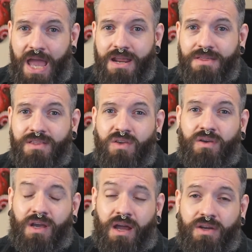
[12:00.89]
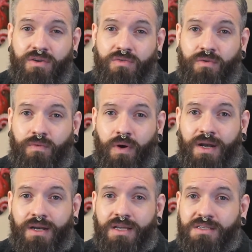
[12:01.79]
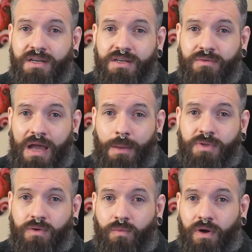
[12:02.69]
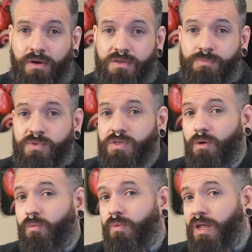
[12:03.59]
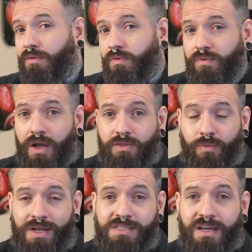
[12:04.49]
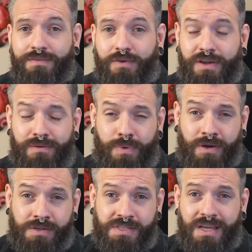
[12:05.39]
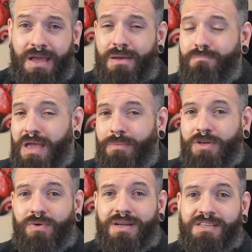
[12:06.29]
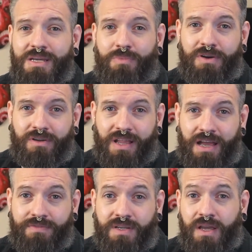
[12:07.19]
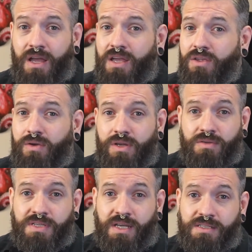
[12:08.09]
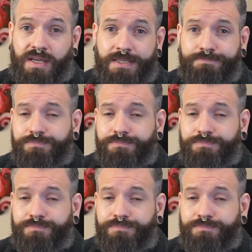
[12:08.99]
anything that you can kind of do to avoid it is going to do absolute wonders. So if you've got the right side of your ear pierced, maybe try to sleep on your left. You can use things like